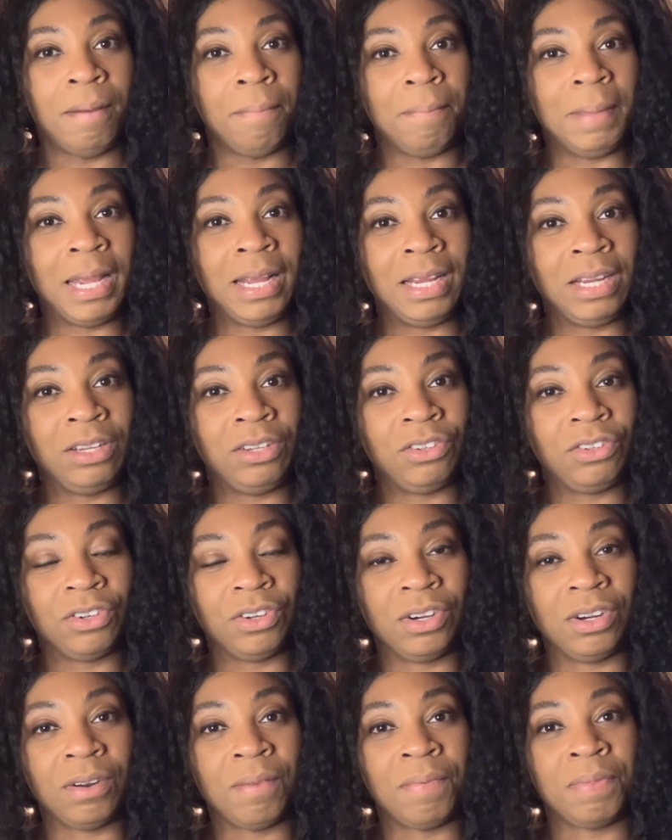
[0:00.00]
Making
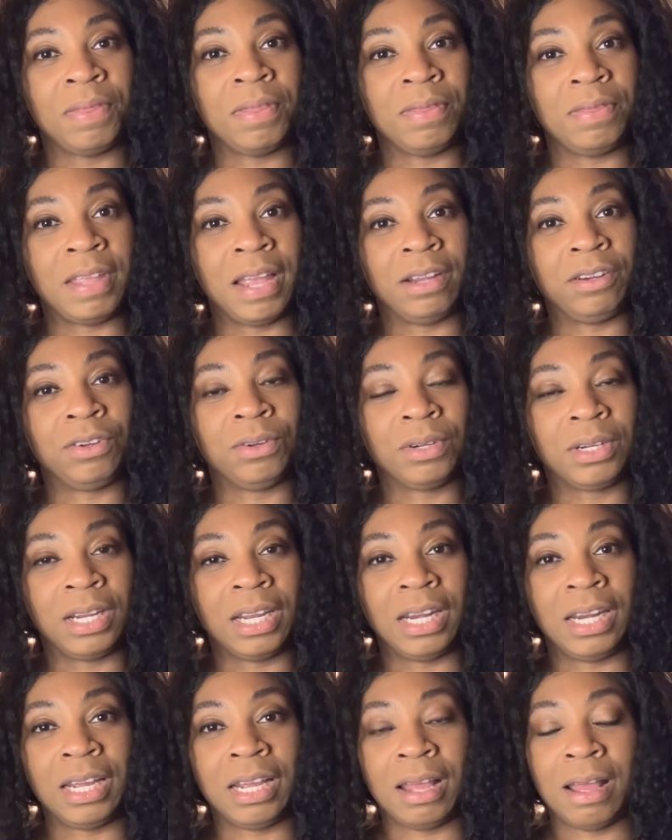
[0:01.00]
sure that you're
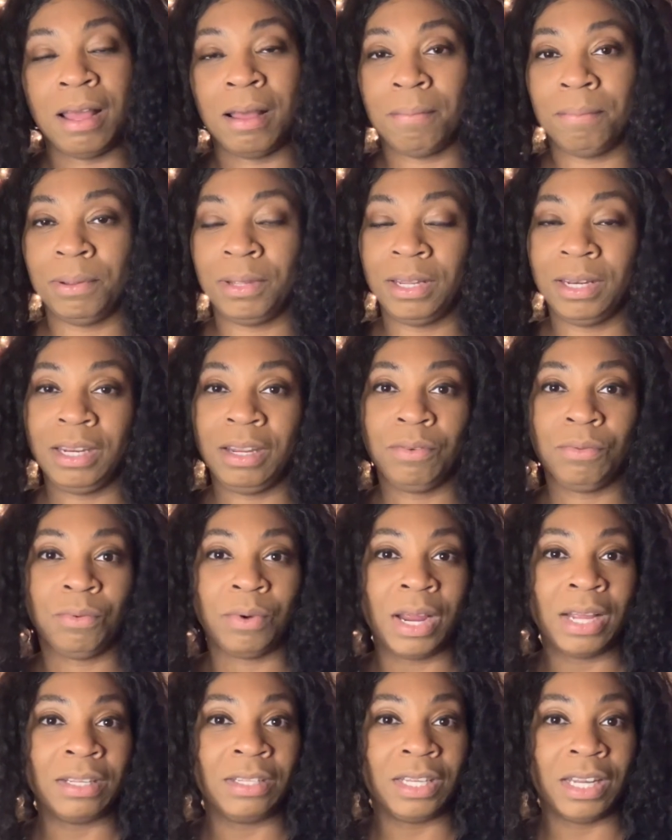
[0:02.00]
getting plenty of
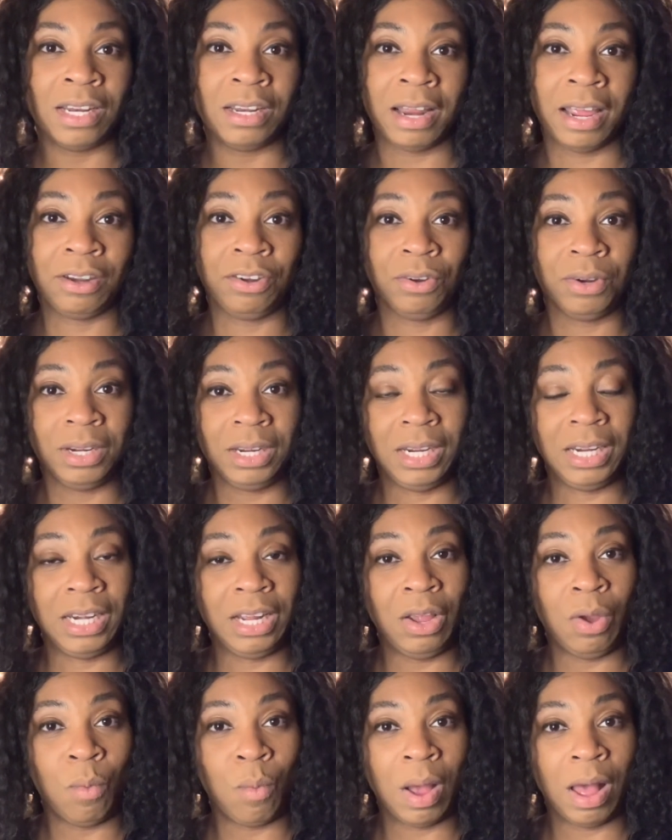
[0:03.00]
rest and that you're
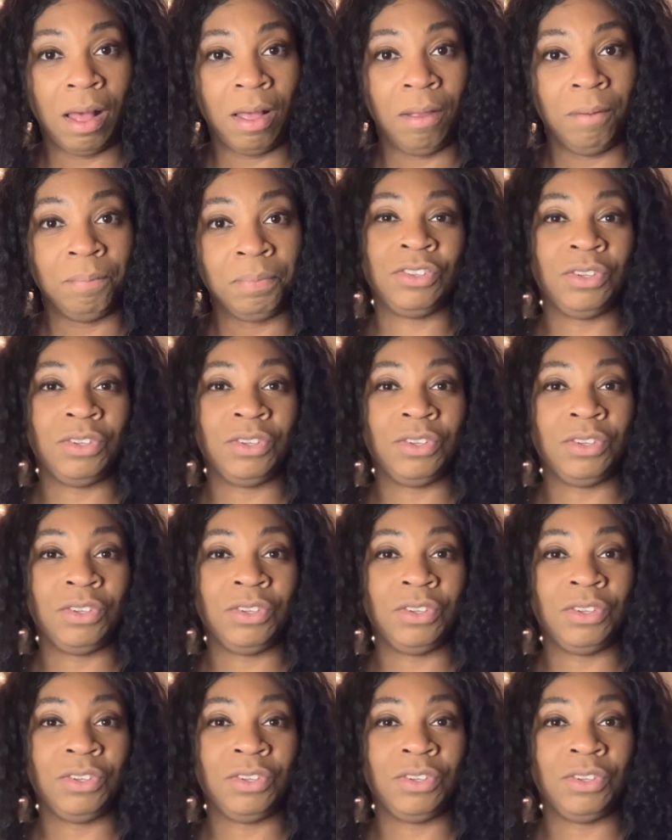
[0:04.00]
eating well.